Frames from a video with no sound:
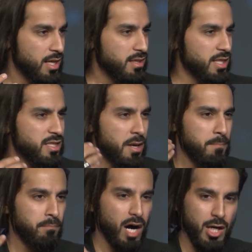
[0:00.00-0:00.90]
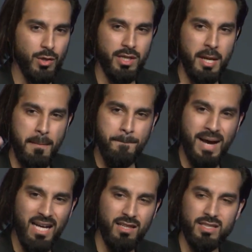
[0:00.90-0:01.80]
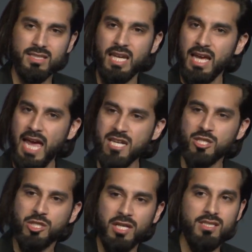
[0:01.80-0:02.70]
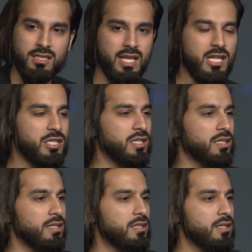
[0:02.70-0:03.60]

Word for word: this moderate, balanced, and just nation.